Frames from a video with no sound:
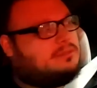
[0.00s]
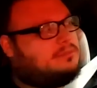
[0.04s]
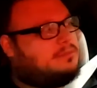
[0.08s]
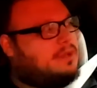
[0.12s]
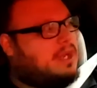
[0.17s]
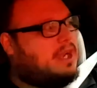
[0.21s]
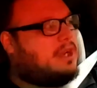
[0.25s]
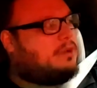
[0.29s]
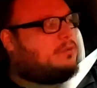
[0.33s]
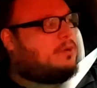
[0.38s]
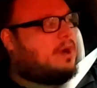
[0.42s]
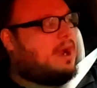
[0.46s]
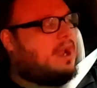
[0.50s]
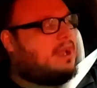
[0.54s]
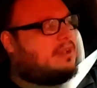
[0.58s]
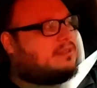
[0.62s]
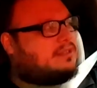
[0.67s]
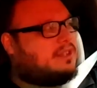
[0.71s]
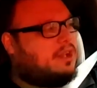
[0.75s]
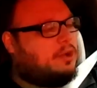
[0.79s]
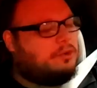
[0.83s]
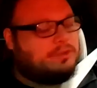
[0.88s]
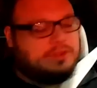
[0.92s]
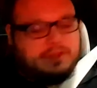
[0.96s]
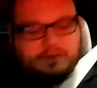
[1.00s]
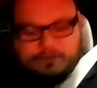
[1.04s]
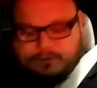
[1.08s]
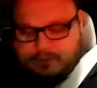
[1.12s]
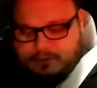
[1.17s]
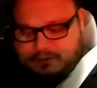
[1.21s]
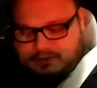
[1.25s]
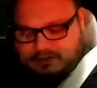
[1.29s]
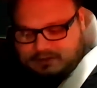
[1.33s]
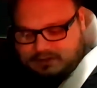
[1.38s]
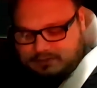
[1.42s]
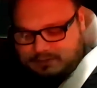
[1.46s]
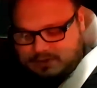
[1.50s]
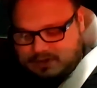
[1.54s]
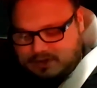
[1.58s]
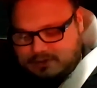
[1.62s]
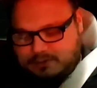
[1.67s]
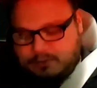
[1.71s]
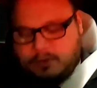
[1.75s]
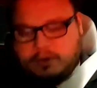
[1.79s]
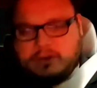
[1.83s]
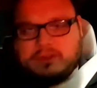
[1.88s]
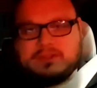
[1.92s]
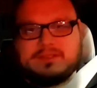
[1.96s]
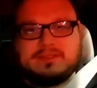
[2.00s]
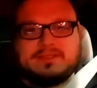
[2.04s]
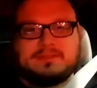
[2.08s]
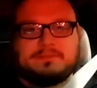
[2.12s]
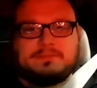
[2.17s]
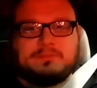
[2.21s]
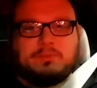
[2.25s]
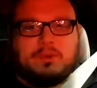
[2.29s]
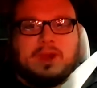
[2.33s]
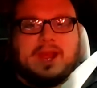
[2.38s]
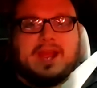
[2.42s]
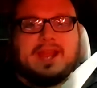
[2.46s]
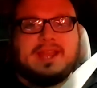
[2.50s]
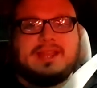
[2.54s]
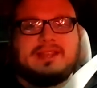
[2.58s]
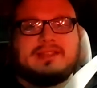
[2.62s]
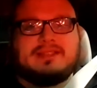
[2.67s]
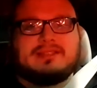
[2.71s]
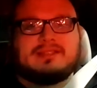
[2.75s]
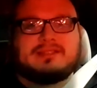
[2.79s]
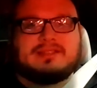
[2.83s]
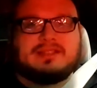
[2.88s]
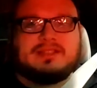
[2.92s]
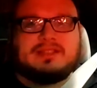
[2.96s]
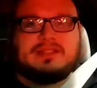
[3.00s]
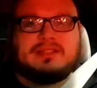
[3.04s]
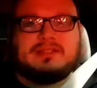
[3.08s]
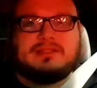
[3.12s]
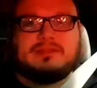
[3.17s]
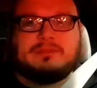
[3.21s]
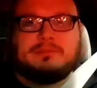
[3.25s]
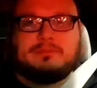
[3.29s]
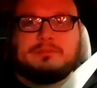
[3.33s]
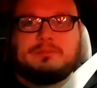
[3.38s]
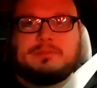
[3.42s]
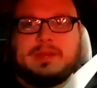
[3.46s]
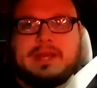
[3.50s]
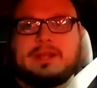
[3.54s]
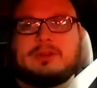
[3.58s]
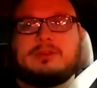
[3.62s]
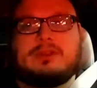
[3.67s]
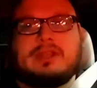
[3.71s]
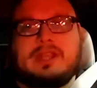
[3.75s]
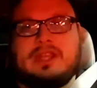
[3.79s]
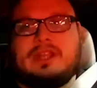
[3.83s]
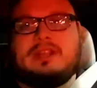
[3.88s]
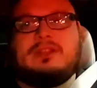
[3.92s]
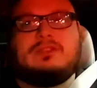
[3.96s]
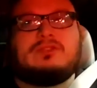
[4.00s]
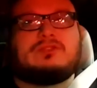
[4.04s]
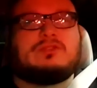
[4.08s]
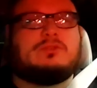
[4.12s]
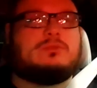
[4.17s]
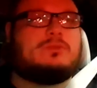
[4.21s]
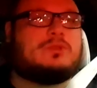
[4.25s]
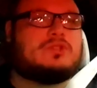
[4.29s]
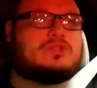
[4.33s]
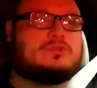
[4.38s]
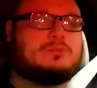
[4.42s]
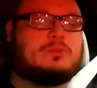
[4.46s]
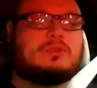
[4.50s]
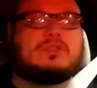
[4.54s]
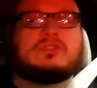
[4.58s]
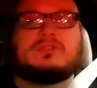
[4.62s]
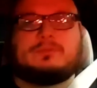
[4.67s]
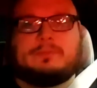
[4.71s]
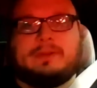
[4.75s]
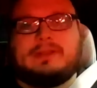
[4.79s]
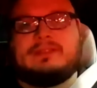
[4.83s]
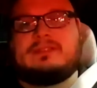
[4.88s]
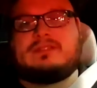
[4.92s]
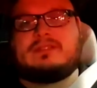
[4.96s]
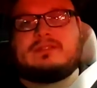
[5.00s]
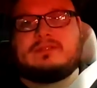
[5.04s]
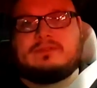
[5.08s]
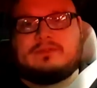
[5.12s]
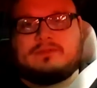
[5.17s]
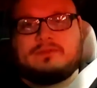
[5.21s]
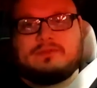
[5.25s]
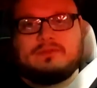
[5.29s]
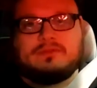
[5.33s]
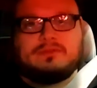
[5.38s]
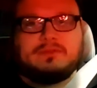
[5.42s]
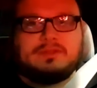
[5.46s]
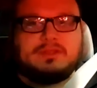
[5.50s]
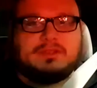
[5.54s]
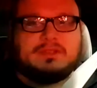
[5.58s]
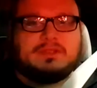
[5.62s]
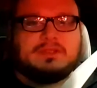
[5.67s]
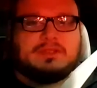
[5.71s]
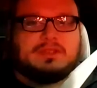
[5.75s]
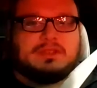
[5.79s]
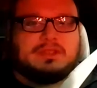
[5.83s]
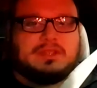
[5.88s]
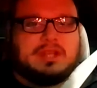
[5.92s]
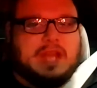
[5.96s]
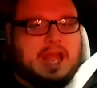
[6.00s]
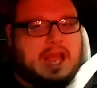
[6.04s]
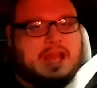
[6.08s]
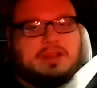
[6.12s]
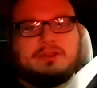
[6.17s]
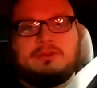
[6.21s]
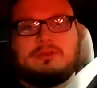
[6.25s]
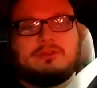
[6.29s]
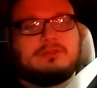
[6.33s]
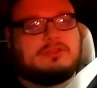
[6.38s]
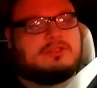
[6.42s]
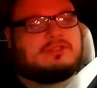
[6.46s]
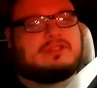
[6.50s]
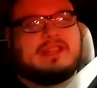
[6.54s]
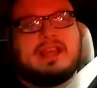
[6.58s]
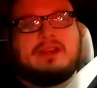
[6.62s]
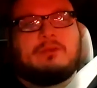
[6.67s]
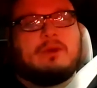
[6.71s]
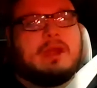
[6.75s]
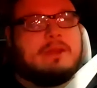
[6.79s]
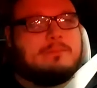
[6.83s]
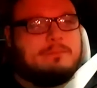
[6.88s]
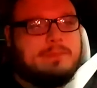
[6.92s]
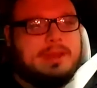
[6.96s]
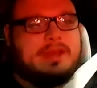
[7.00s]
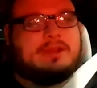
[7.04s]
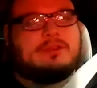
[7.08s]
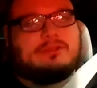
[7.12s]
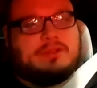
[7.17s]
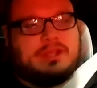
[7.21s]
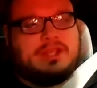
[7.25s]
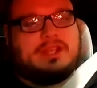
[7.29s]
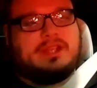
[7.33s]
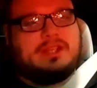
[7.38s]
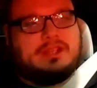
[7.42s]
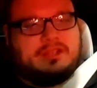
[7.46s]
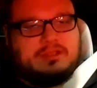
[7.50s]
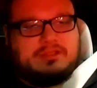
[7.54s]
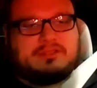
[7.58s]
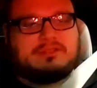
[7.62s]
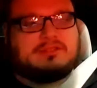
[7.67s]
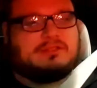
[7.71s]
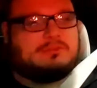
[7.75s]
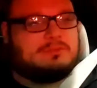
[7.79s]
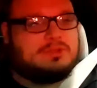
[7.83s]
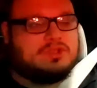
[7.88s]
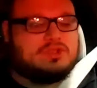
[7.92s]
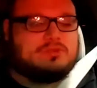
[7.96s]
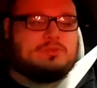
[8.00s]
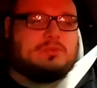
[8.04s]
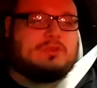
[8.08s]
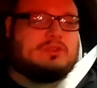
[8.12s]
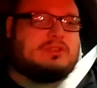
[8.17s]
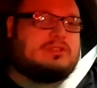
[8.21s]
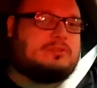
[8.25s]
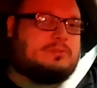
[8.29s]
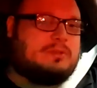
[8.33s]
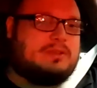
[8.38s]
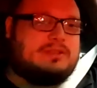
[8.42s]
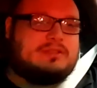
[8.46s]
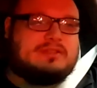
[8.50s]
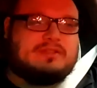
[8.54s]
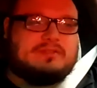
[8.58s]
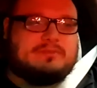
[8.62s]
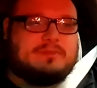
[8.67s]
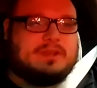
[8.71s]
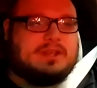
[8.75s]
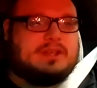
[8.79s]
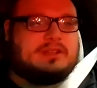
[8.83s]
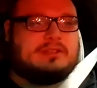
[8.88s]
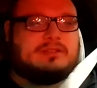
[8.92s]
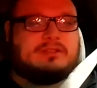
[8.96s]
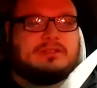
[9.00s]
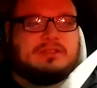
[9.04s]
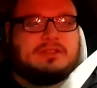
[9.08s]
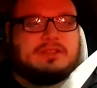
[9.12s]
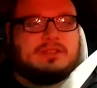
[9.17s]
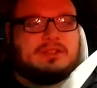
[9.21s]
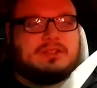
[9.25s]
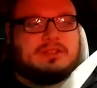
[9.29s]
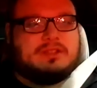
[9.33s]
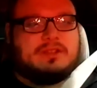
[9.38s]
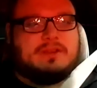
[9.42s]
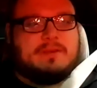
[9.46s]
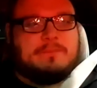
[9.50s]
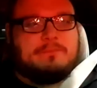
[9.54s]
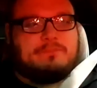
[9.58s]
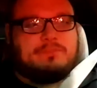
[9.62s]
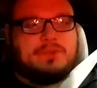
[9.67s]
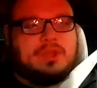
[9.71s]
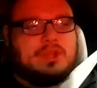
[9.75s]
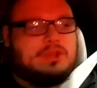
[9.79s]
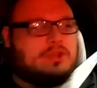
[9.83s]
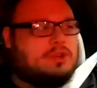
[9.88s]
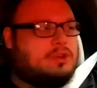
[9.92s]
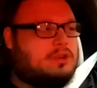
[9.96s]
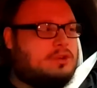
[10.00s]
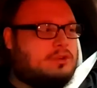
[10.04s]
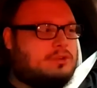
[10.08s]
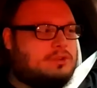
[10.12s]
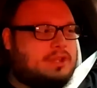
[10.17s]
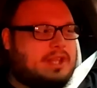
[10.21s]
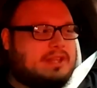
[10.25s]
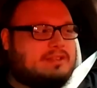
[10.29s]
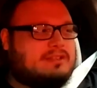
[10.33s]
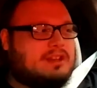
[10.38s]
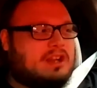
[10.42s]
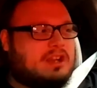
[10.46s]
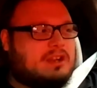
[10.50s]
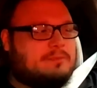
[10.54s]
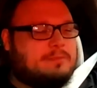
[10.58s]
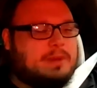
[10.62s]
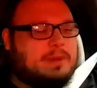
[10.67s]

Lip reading: man, why is healthy food so much more, why is better eating so much more expensive? I don't understand why better eating is so much more expensive, man. You know, they talk